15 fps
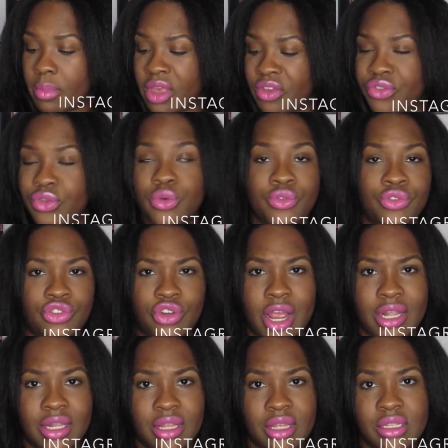If you've
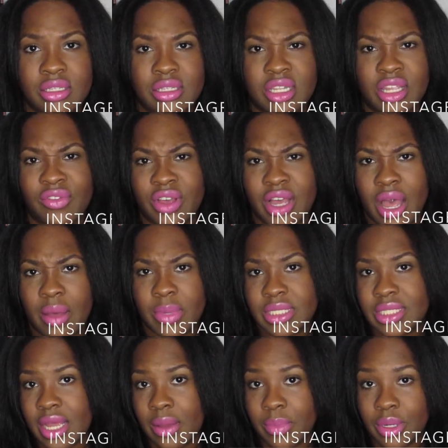tried this, leave a
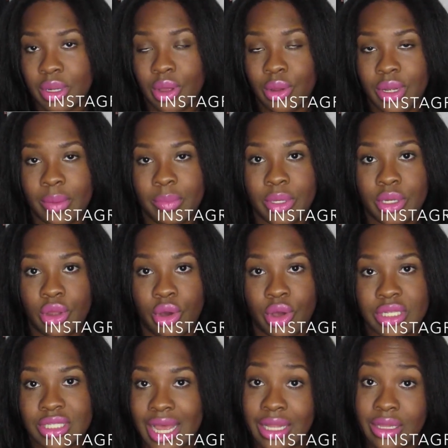comment down below. Let me know
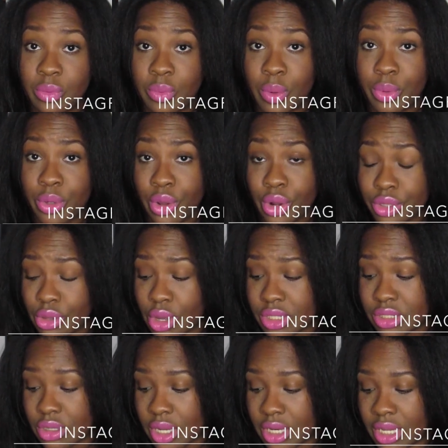exactly what were your
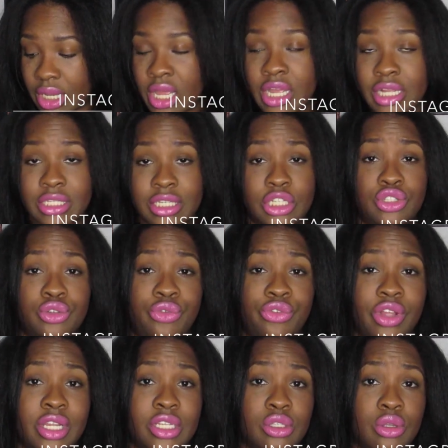thoughts on it. Did you
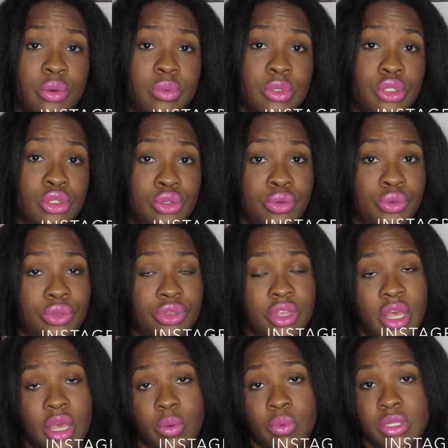feel as though it was too
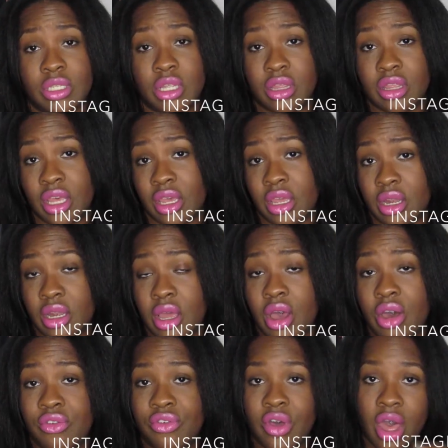thick? Was it thick
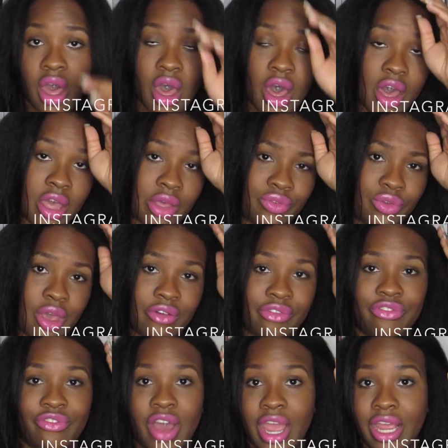enough? If you have
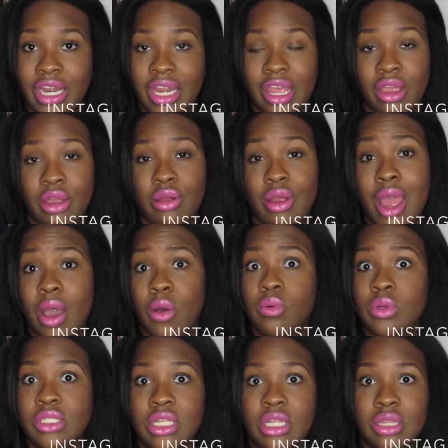fine hair, how
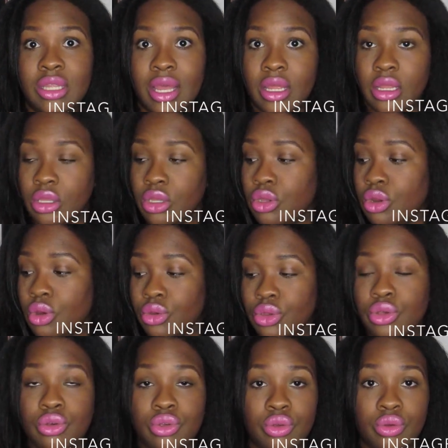was it that, you know,
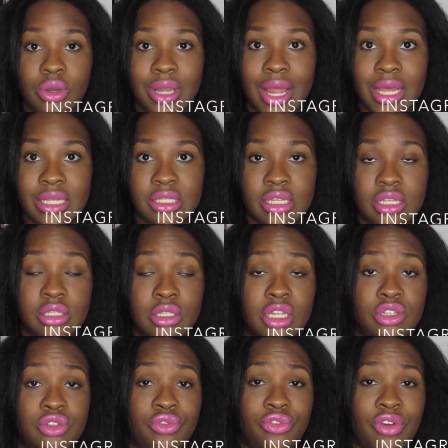you utilized this?
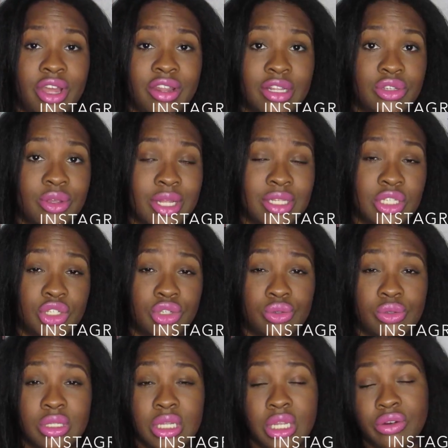Did you find that you had to
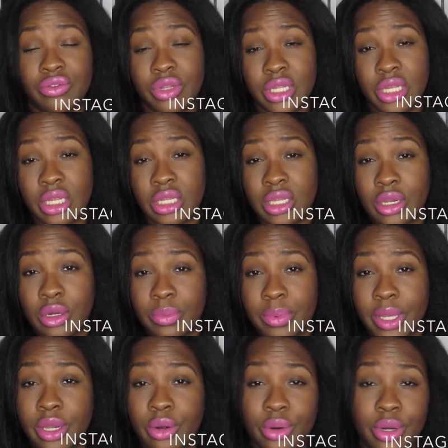use literally a little
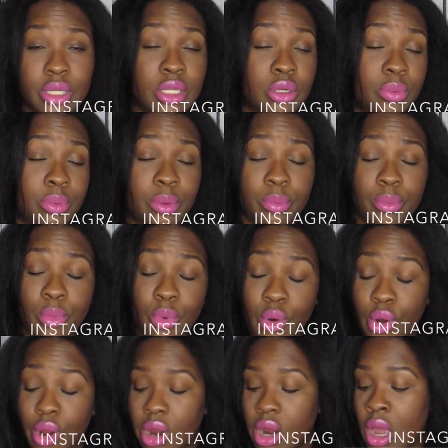bit or a little bit
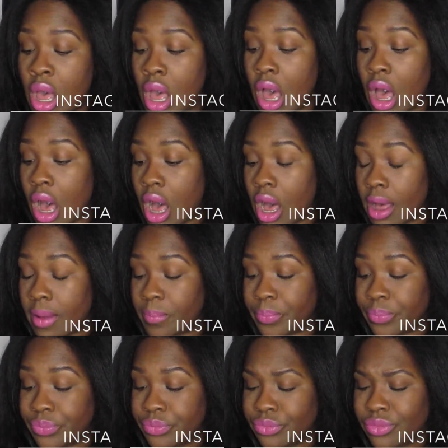more?
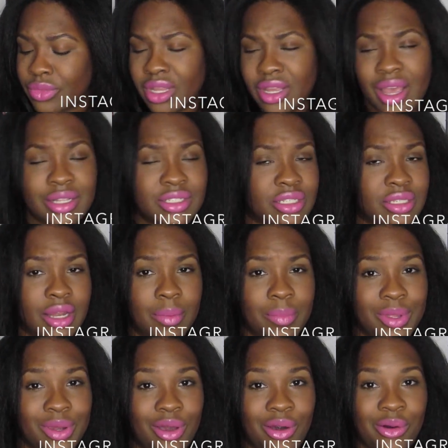Yeah, just let
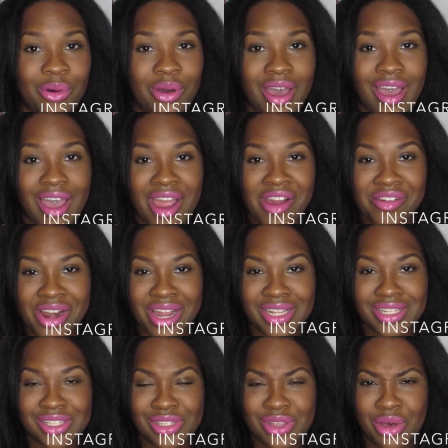me know. All
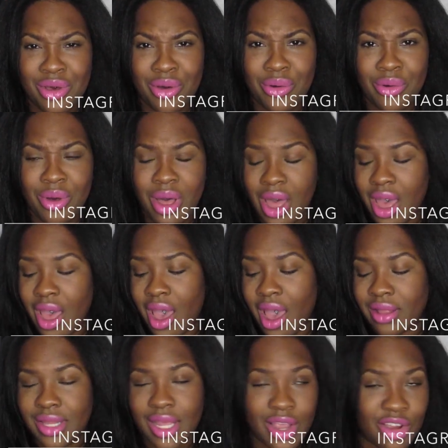right, so I
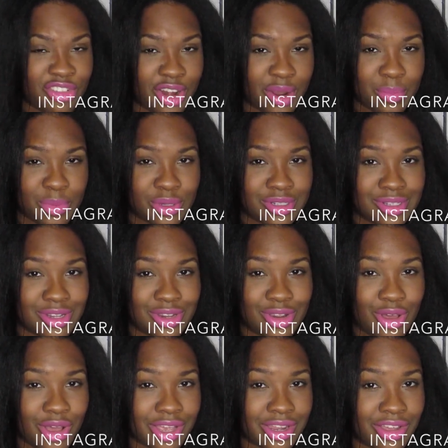think I rambled
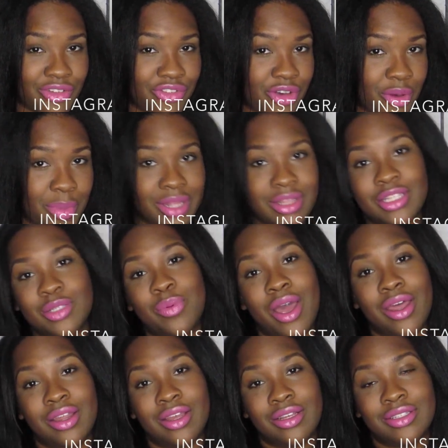long enough about this
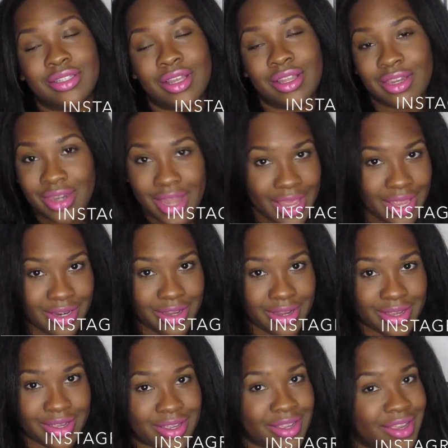product. Like,
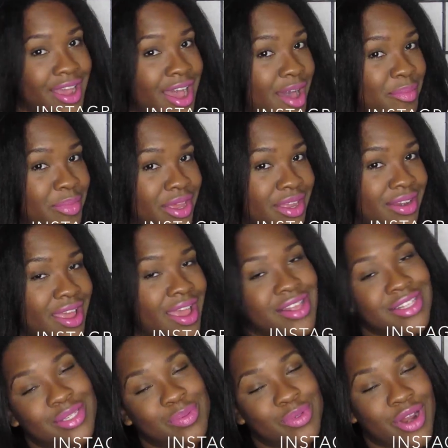comment,
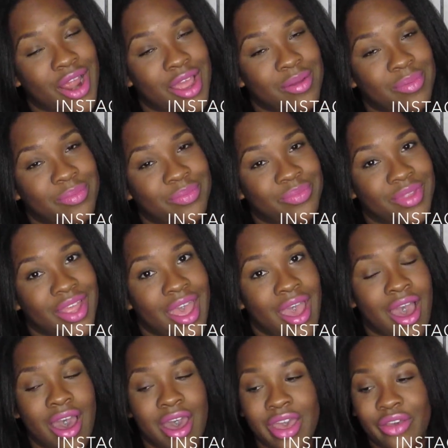and subscribe.
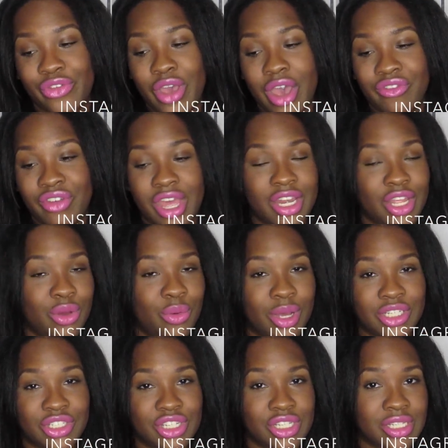If you have any
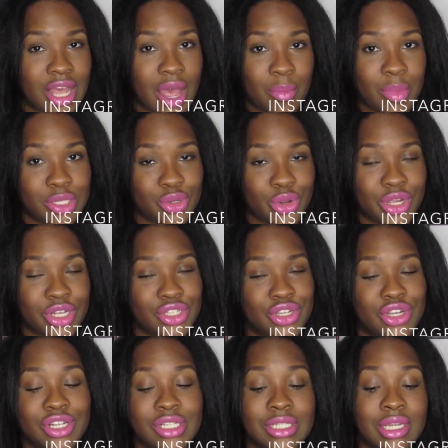questions, comments, or
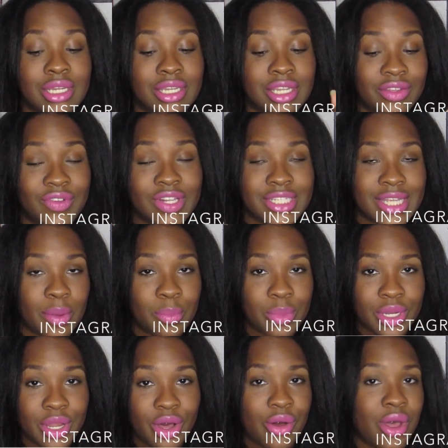concerns, leave it down
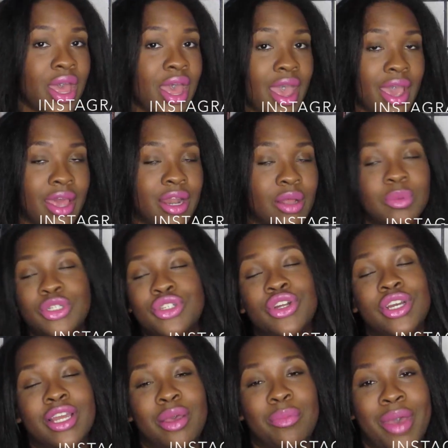below, and I'll be sure
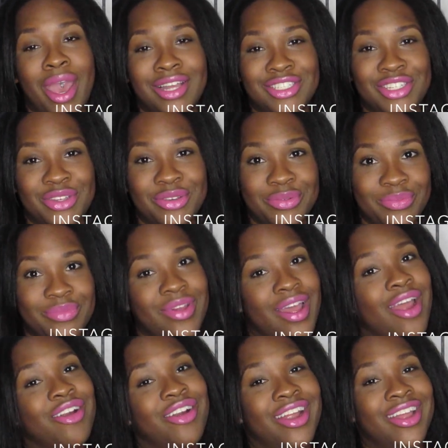to get back to you.
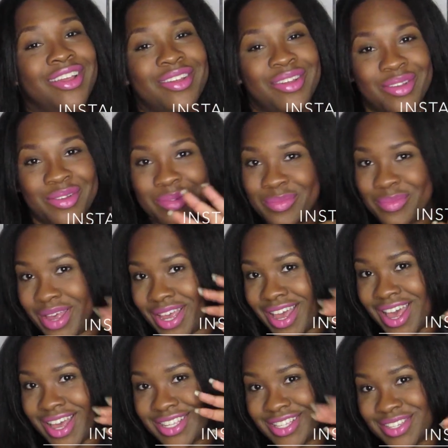All right, bye
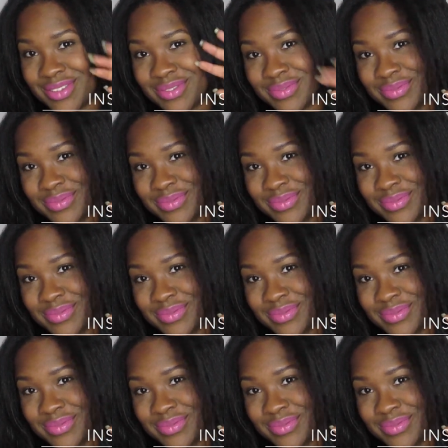guys.